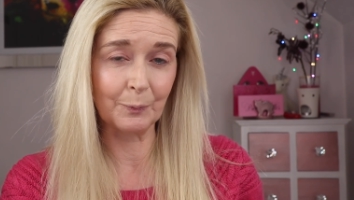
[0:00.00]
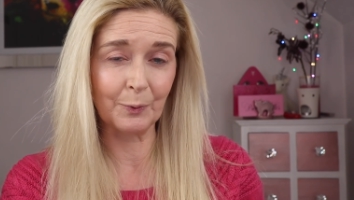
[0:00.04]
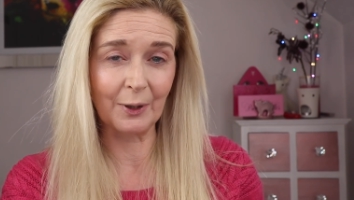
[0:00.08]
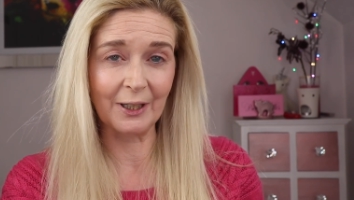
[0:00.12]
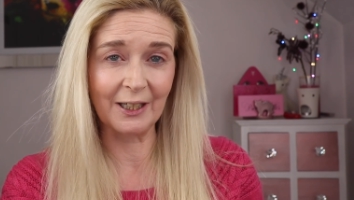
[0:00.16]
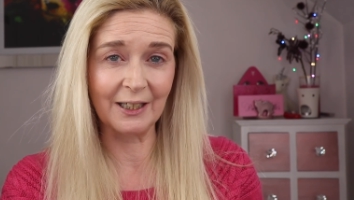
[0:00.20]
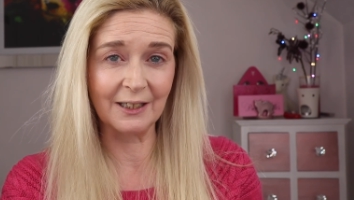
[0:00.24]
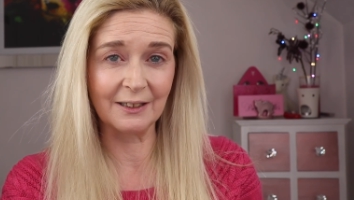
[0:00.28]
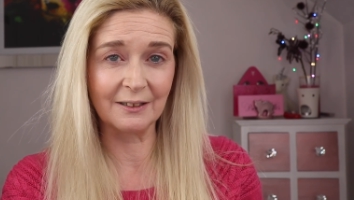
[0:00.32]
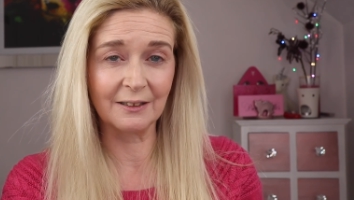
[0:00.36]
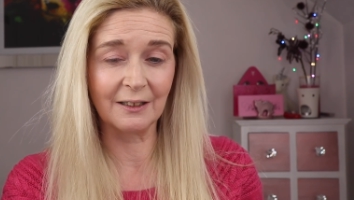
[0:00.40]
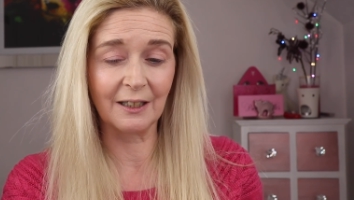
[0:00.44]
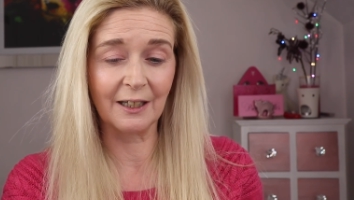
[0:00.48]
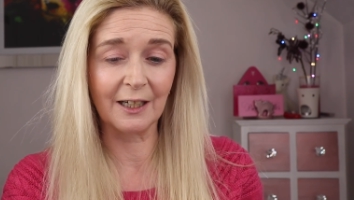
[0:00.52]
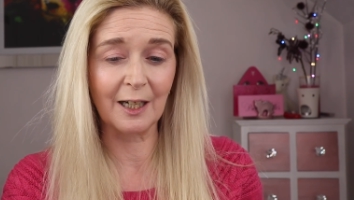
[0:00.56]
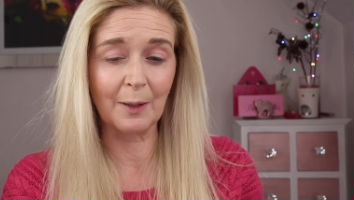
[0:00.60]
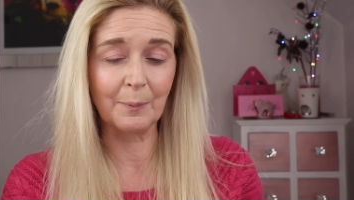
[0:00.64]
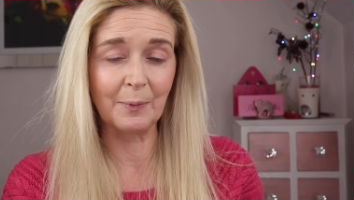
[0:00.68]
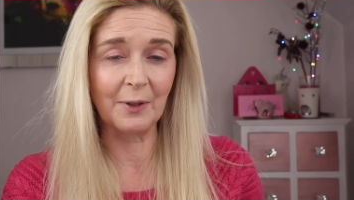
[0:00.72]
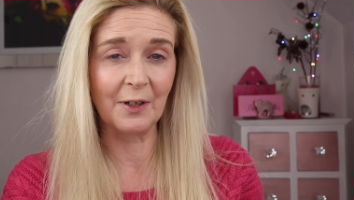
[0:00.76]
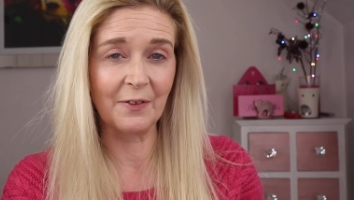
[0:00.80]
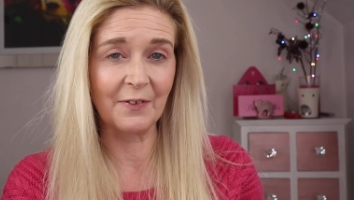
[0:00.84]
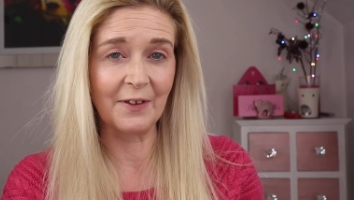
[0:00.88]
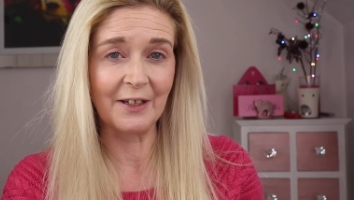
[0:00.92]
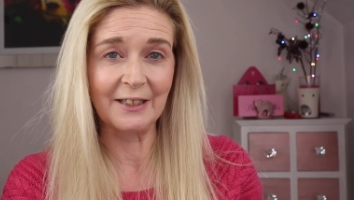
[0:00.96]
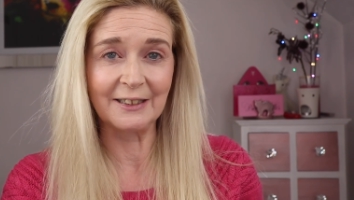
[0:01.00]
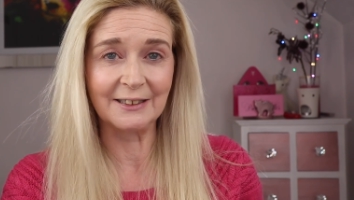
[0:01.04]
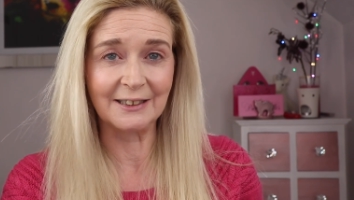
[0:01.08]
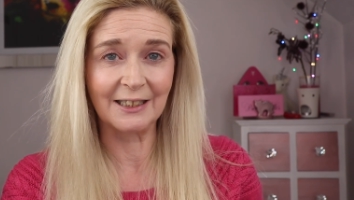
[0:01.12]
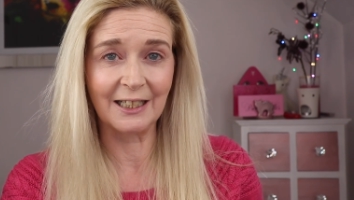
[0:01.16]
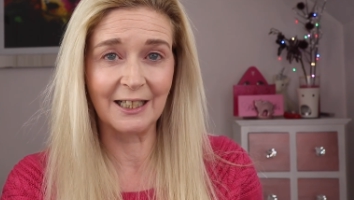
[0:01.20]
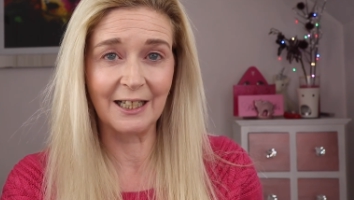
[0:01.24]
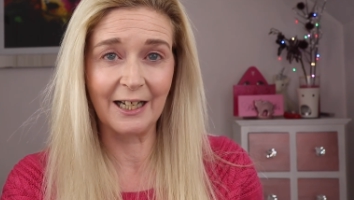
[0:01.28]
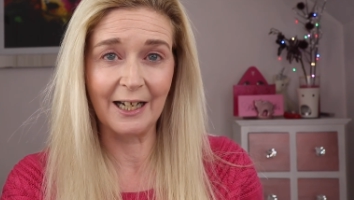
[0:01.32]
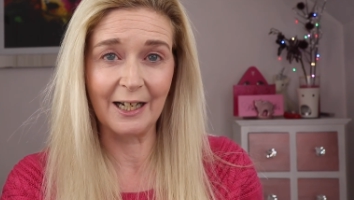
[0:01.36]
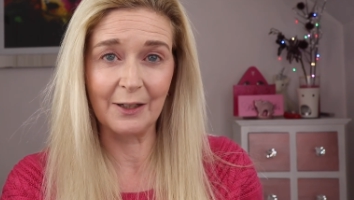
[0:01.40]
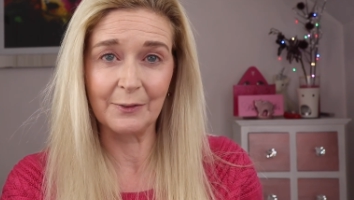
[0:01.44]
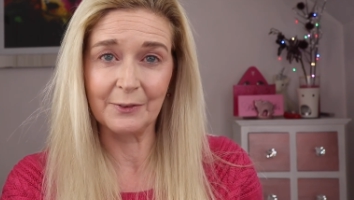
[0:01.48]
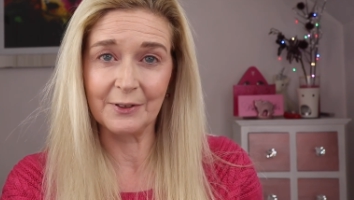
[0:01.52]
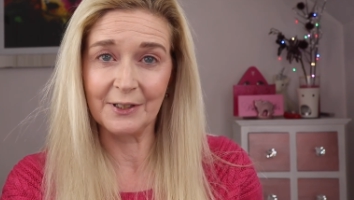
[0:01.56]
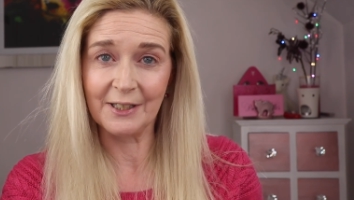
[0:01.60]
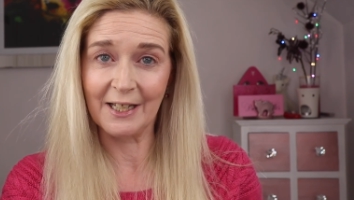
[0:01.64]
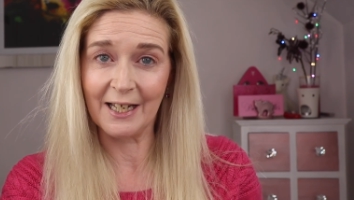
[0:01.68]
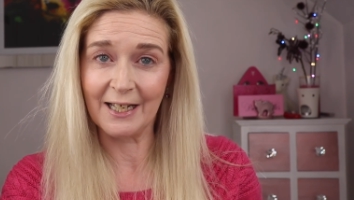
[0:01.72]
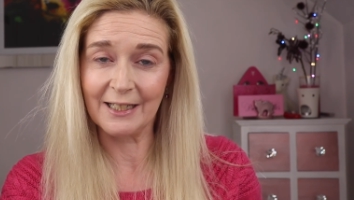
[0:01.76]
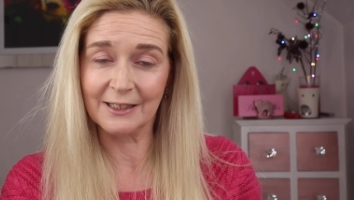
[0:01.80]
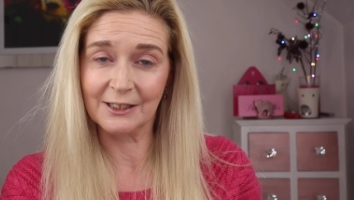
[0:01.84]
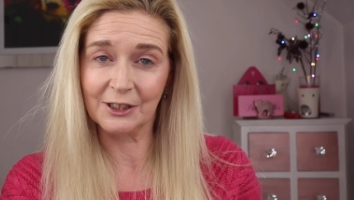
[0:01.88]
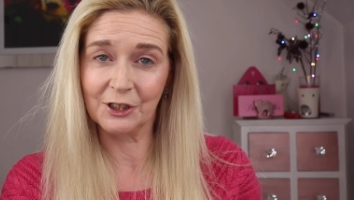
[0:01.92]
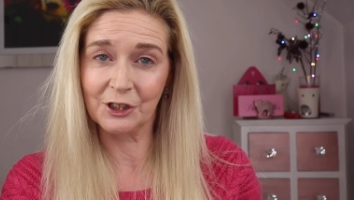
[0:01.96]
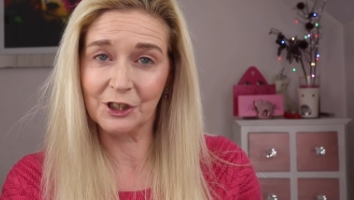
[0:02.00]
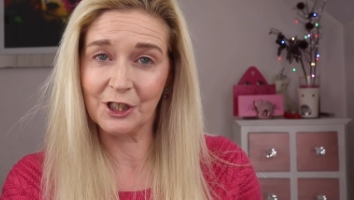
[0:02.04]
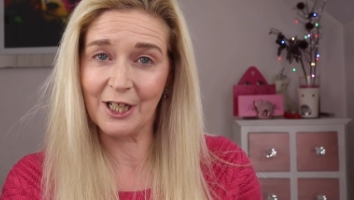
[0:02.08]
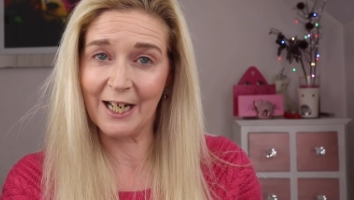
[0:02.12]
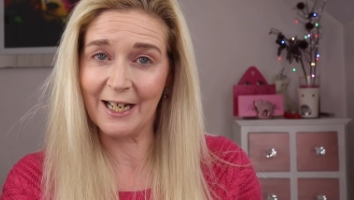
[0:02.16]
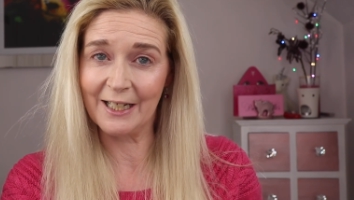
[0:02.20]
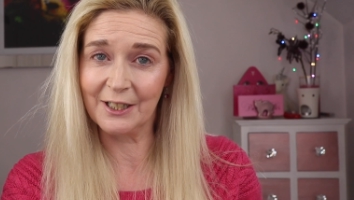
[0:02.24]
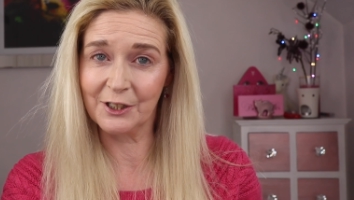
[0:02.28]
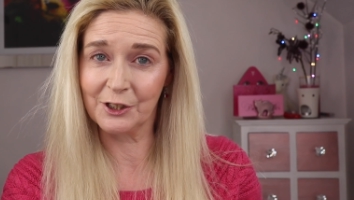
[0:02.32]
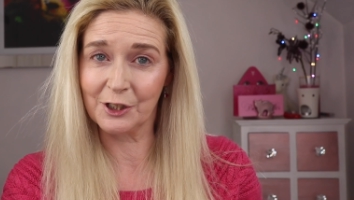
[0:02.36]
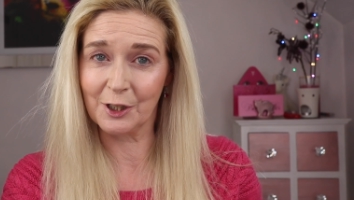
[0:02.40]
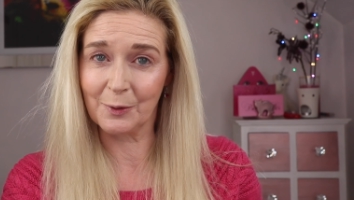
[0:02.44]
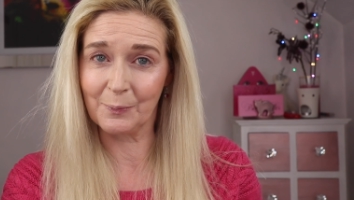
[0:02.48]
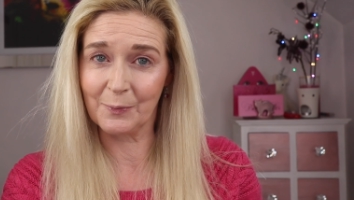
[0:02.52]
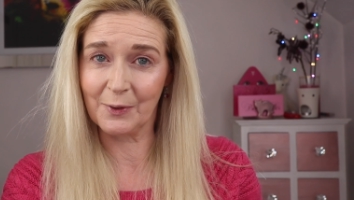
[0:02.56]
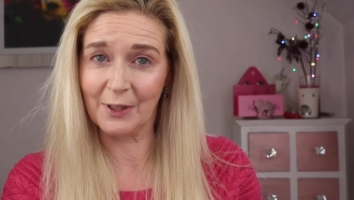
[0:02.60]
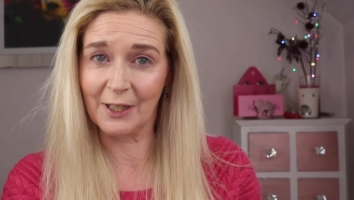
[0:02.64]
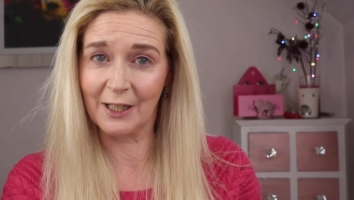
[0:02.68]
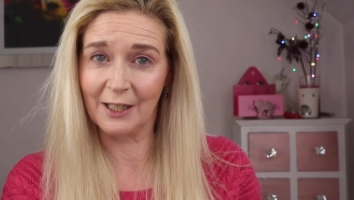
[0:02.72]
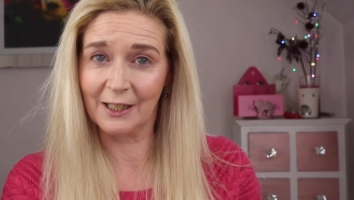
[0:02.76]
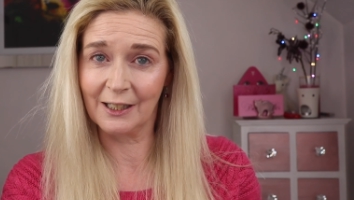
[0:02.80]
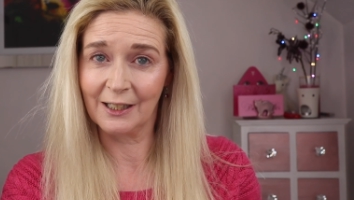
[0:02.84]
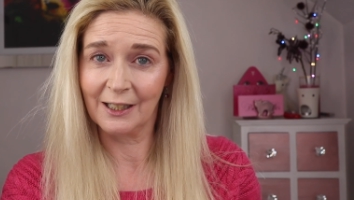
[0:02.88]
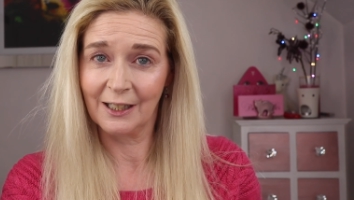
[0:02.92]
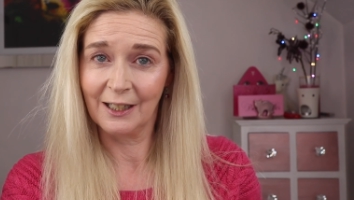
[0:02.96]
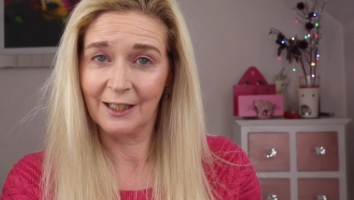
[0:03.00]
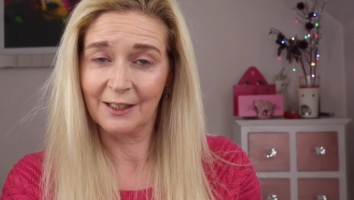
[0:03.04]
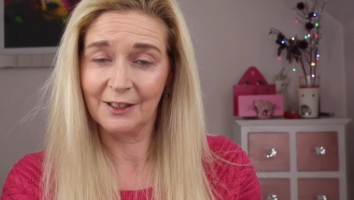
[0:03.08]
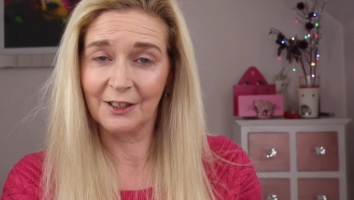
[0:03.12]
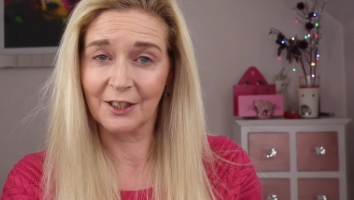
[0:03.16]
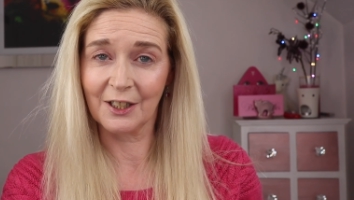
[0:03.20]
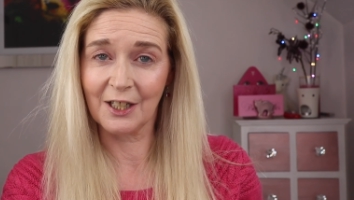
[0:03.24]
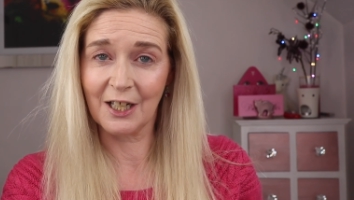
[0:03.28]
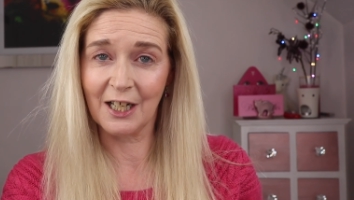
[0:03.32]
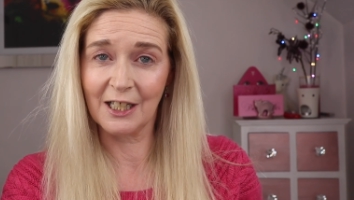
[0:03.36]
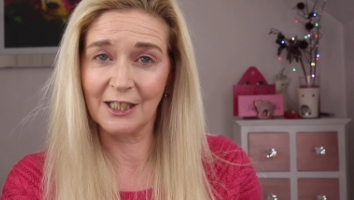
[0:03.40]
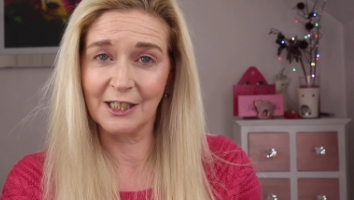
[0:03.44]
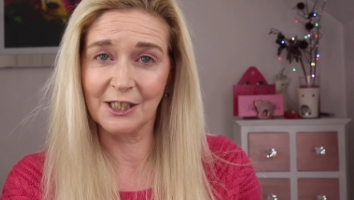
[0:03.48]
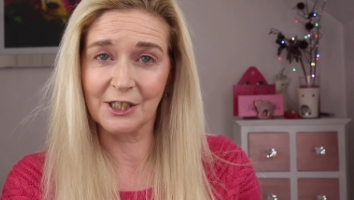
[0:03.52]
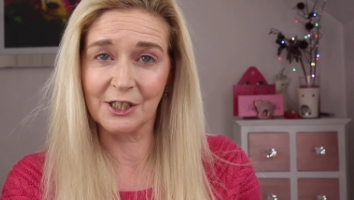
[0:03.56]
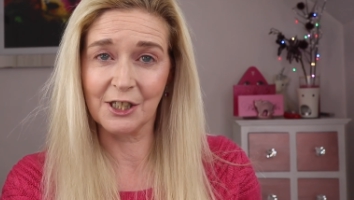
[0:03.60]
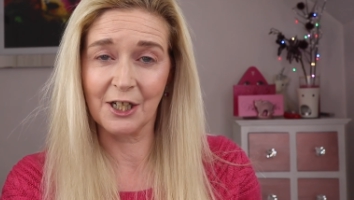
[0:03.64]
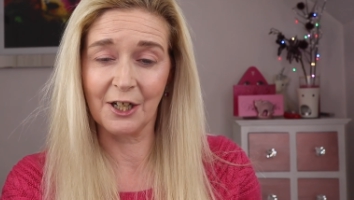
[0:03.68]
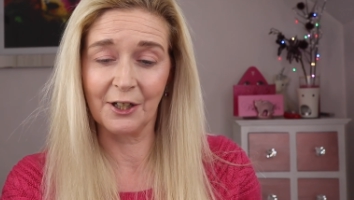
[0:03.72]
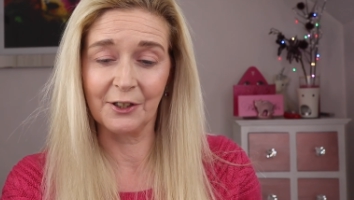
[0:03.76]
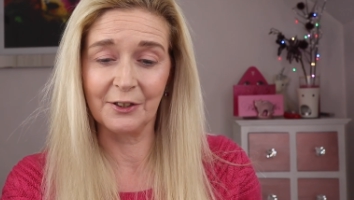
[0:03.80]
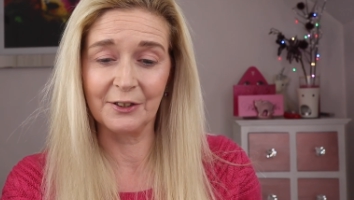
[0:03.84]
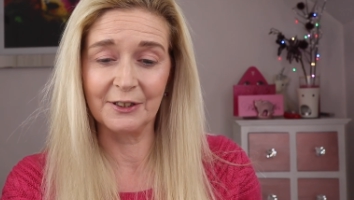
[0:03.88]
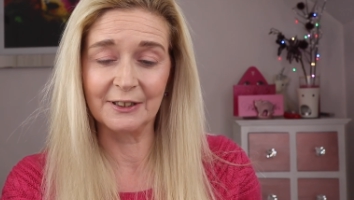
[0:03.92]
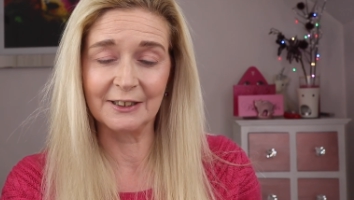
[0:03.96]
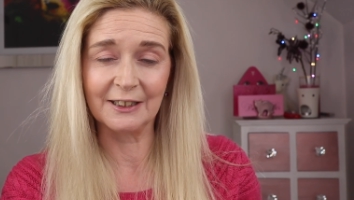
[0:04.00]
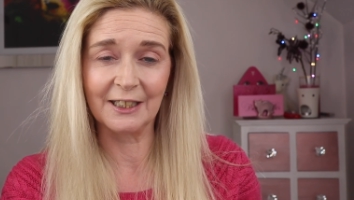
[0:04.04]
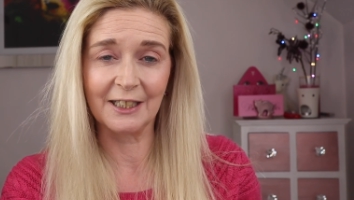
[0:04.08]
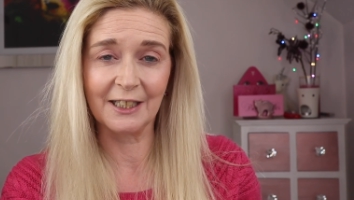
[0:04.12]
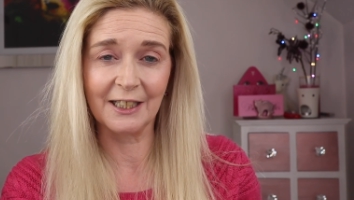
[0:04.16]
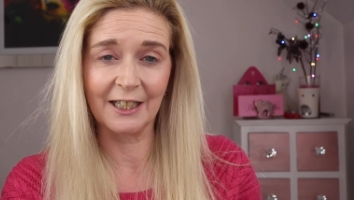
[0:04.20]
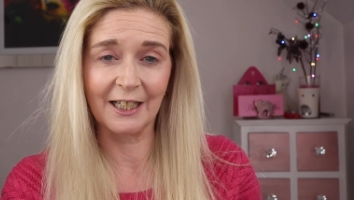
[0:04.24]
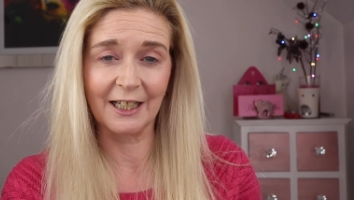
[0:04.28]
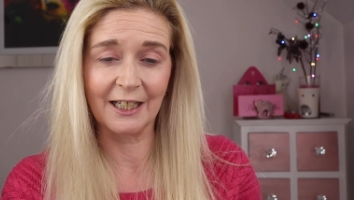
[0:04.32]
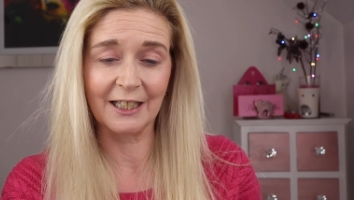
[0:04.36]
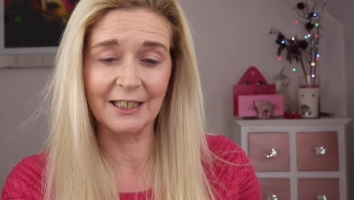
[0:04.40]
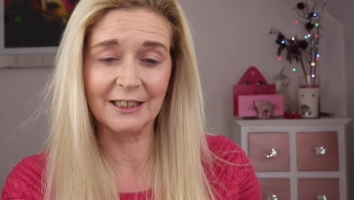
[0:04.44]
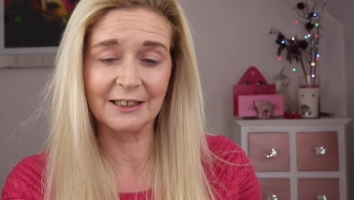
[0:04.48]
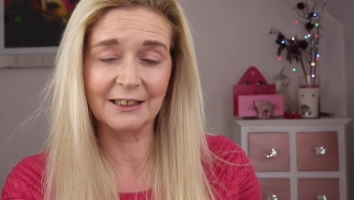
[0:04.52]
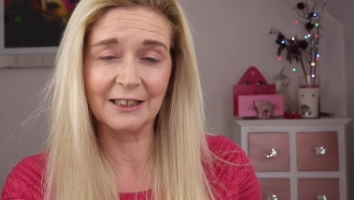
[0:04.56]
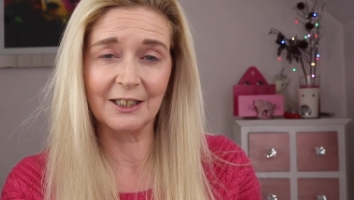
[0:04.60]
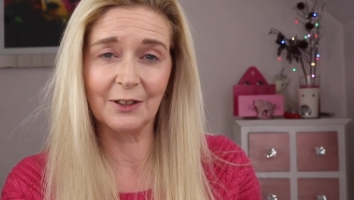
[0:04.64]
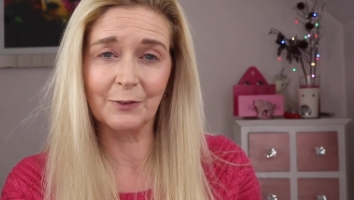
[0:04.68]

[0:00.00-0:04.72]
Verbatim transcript: bringing a couple of things in here and there to change up the, the colour tones and things.